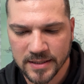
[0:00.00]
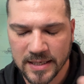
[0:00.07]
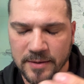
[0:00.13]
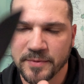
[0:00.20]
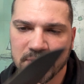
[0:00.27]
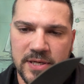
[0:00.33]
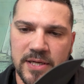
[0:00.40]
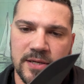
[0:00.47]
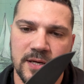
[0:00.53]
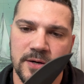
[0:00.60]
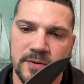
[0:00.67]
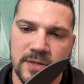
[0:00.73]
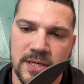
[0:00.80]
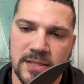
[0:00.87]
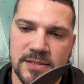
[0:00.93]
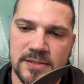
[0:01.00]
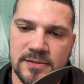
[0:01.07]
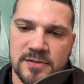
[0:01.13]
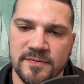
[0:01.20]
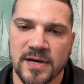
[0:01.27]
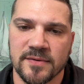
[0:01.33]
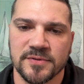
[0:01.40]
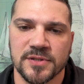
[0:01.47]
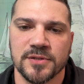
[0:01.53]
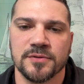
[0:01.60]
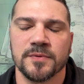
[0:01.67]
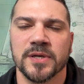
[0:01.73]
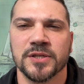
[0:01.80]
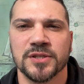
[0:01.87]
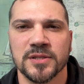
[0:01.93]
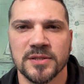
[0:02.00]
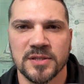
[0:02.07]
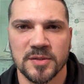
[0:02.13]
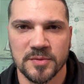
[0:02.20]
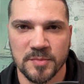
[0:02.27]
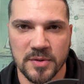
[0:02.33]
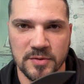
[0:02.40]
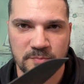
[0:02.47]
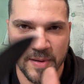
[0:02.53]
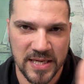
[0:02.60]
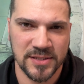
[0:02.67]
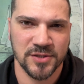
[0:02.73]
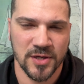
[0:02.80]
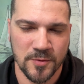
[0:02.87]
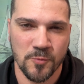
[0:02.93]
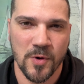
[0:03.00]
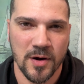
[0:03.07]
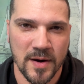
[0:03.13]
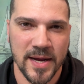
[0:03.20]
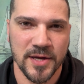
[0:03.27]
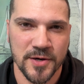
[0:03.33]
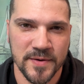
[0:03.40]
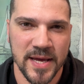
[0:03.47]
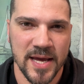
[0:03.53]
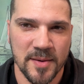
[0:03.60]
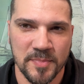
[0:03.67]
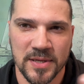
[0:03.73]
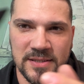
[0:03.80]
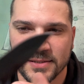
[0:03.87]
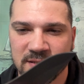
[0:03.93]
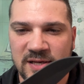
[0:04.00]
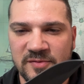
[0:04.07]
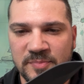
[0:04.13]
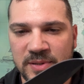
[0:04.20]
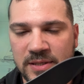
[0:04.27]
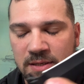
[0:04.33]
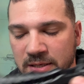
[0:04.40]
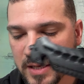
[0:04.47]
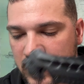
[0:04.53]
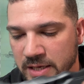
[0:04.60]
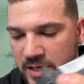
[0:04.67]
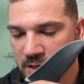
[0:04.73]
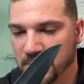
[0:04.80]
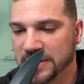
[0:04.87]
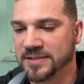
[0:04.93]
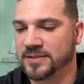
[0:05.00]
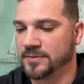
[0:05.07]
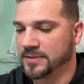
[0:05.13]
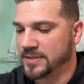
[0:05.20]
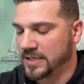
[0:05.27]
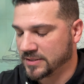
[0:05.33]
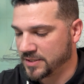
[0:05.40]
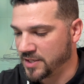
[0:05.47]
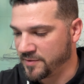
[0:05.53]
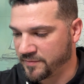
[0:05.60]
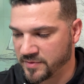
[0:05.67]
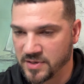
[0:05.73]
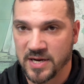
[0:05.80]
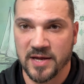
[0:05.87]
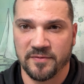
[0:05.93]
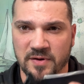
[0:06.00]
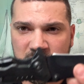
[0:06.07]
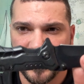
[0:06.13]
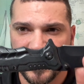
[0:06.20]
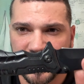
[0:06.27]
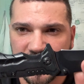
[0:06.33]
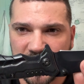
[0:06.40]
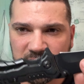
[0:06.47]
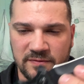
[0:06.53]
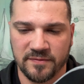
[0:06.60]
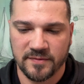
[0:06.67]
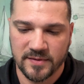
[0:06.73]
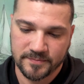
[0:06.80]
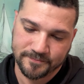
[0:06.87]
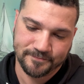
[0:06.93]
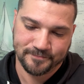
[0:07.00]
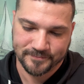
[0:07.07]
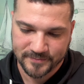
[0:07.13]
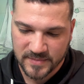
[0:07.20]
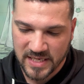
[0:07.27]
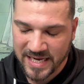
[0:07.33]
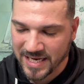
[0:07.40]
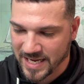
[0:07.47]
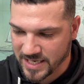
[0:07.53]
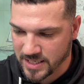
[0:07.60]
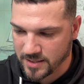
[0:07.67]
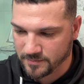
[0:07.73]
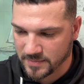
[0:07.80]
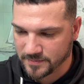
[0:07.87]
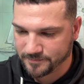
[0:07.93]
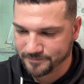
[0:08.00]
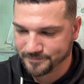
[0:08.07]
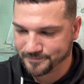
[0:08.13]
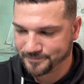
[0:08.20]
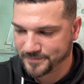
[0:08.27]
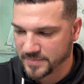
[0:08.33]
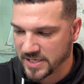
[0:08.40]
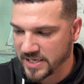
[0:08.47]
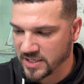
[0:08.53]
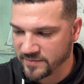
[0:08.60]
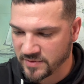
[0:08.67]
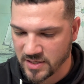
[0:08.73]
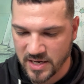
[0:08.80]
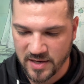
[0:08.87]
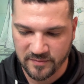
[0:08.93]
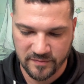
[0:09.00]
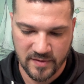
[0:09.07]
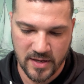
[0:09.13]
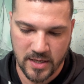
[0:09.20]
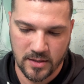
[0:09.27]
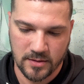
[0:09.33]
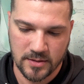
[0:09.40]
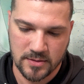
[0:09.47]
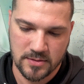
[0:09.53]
I would need coconuts in a survival situation, but based on where I go camping and stuff. But anyways, that's enough for the knife. Knife, I like it. I give the knife a...